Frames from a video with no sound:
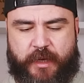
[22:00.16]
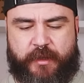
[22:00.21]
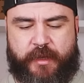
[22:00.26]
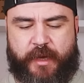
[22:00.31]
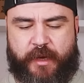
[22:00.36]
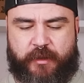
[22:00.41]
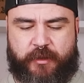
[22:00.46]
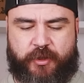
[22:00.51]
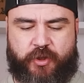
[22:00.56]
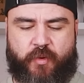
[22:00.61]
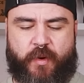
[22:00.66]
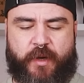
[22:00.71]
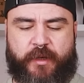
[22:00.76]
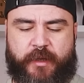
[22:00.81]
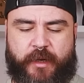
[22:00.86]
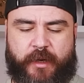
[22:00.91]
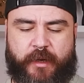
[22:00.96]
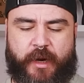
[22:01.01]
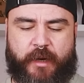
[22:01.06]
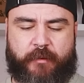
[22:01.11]
and then
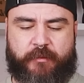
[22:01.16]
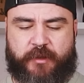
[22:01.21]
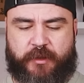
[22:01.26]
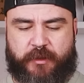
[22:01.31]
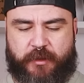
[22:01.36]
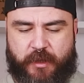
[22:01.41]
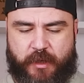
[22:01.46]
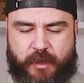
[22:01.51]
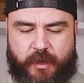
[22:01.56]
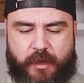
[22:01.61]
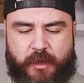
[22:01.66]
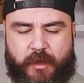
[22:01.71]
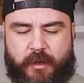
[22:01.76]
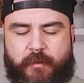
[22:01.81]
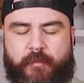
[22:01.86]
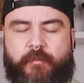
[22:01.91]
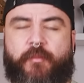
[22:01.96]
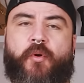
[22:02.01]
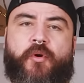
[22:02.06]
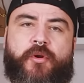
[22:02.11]
200 grams
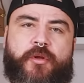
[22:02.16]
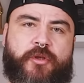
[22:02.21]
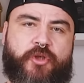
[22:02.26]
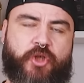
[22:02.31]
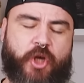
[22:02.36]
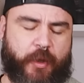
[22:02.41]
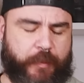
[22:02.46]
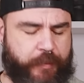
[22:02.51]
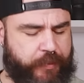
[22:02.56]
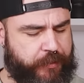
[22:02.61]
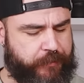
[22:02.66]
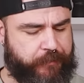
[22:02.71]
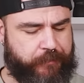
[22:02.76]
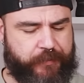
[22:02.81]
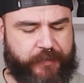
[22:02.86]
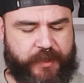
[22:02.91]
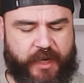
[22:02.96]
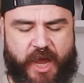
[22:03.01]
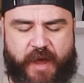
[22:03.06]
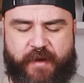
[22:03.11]
poured on top,
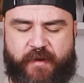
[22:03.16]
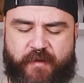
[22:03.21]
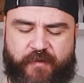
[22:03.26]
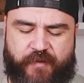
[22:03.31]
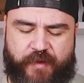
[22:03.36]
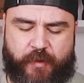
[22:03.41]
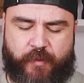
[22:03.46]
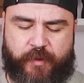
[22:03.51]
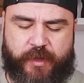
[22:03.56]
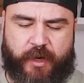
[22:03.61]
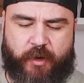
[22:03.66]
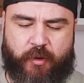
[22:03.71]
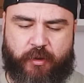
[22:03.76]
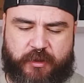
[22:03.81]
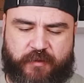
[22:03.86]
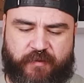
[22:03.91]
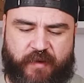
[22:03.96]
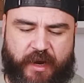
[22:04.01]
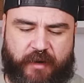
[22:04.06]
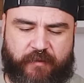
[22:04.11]
everything with a
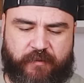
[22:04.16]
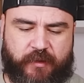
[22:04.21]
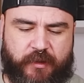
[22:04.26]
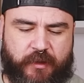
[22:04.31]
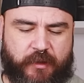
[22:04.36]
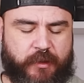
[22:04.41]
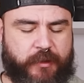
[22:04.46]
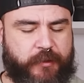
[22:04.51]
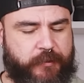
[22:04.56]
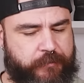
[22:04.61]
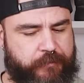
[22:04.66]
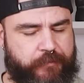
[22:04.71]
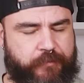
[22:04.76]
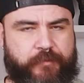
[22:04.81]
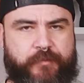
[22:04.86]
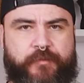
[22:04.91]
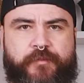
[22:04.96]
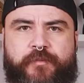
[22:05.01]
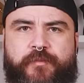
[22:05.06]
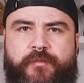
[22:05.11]
closed valve,
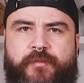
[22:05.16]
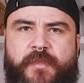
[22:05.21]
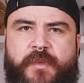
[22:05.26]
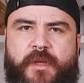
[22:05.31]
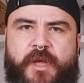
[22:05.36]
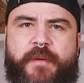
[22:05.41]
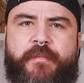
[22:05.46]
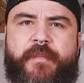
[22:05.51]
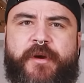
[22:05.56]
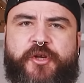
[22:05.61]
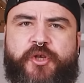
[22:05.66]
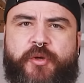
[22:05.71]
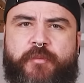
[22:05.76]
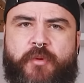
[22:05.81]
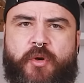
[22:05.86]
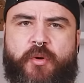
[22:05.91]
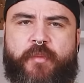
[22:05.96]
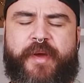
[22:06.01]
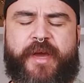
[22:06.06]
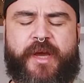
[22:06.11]
immersion
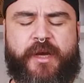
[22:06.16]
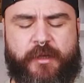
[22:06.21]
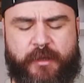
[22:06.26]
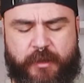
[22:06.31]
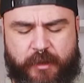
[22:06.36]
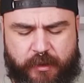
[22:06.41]
blooming.